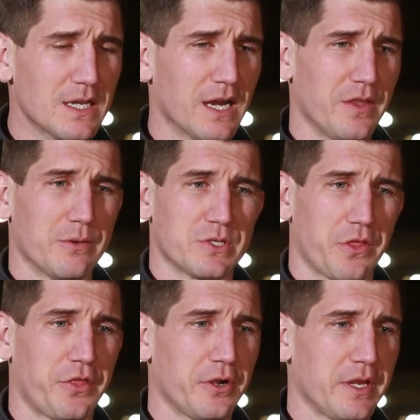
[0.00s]
There was a
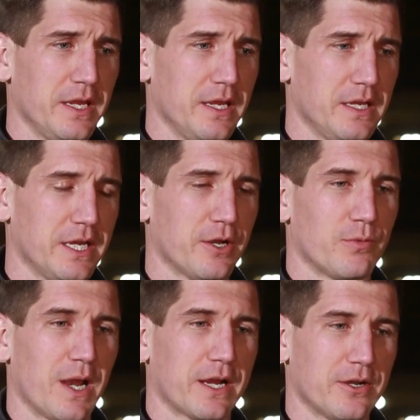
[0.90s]
30-year
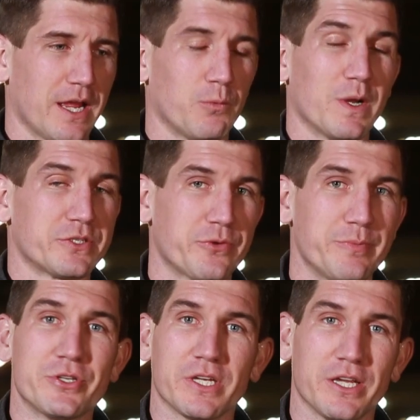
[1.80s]
record at Western
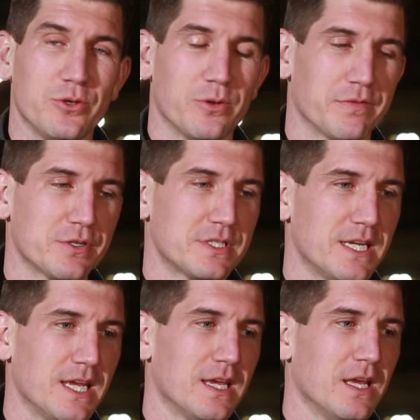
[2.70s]
Michigan
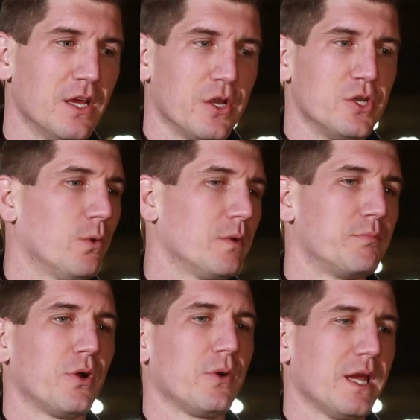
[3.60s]
University. No one
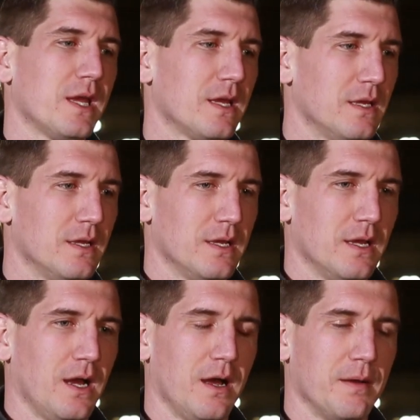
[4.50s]
broke it.
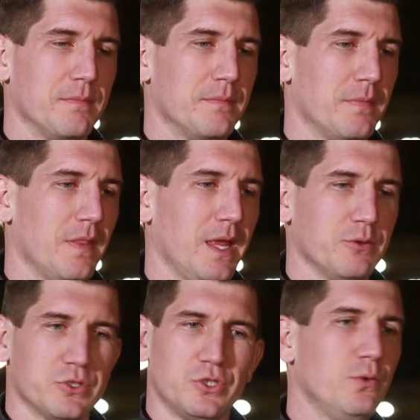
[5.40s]
It
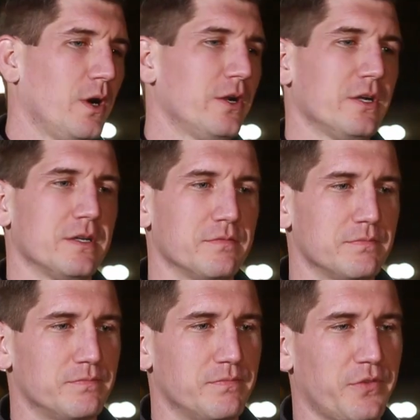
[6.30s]
was
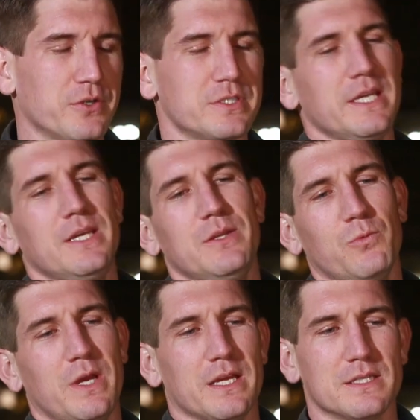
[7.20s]
213
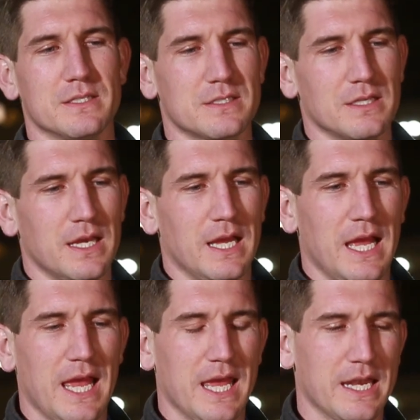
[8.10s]
wins.
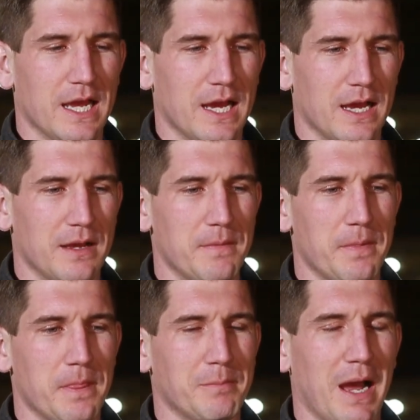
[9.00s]
And
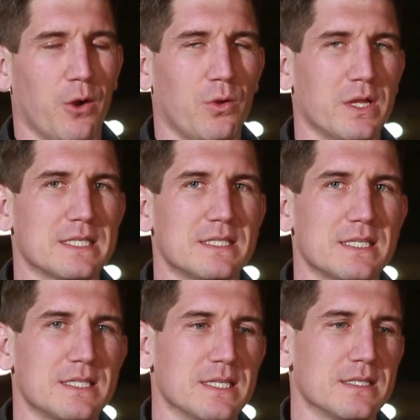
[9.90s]
my whole
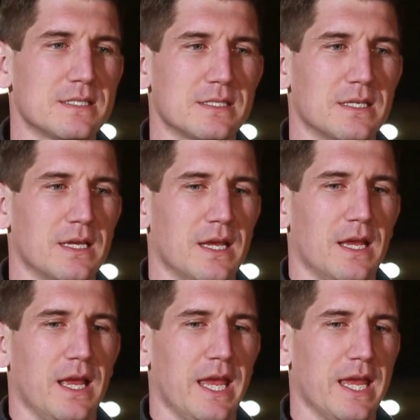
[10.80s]
existence
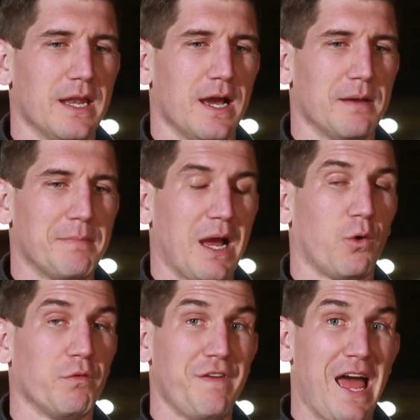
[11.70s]
and my
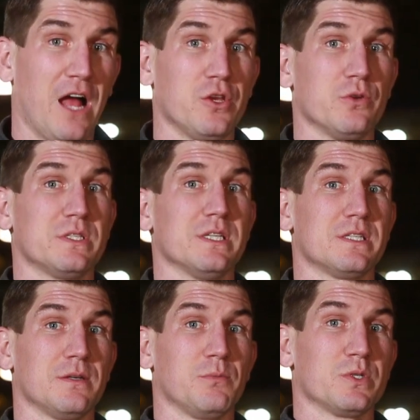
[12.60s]
whole value
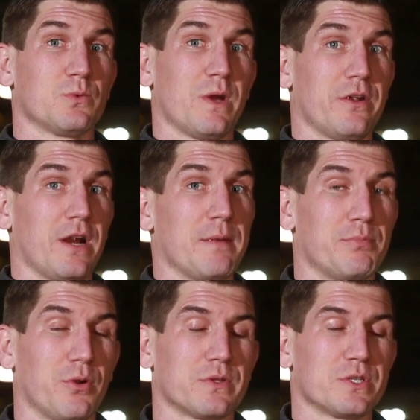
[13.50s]
system was whether I
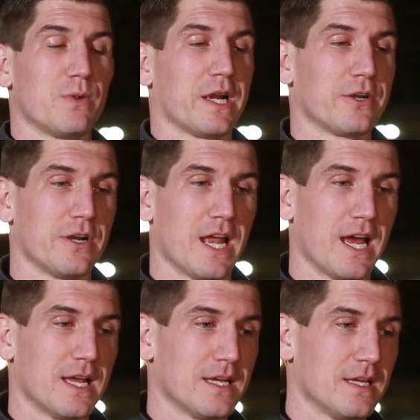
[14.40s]
broke this record or not.